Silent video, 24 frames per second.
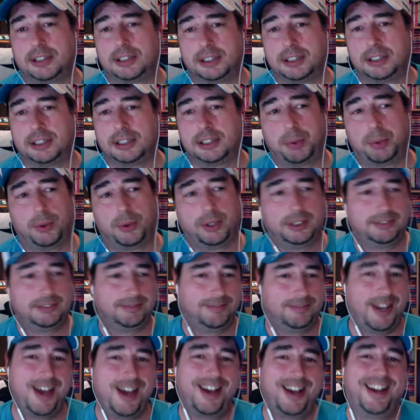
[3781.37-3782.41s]
this point.
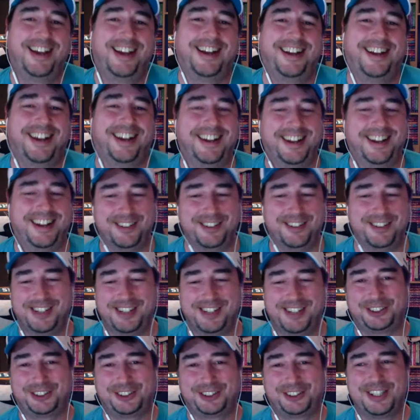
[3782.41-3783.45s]
I'm
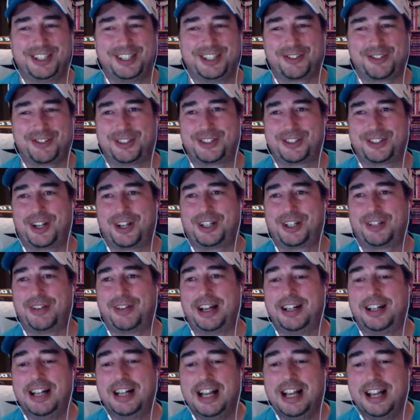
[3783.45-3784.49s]
not sure else what to talk
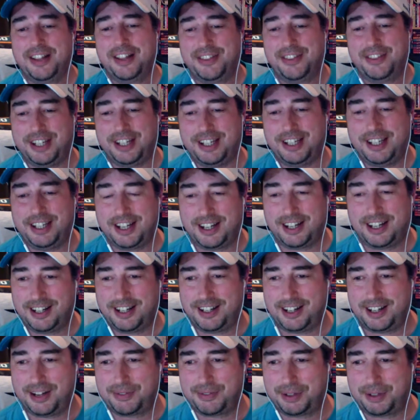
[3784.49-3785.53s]
about.
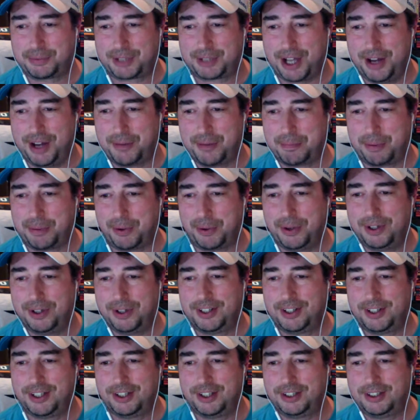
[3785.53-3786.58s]
I'm kind of bored,
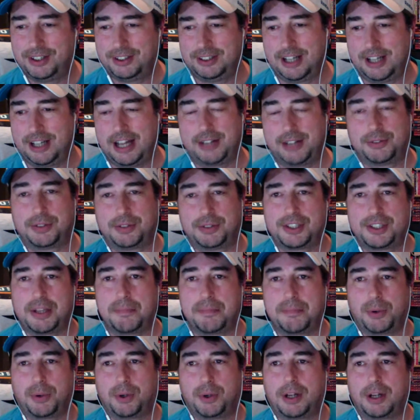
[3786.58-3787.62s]
or I don't want to say
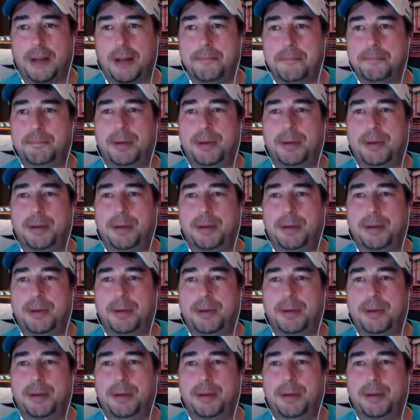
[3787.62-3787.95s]
bored. I'm bummed.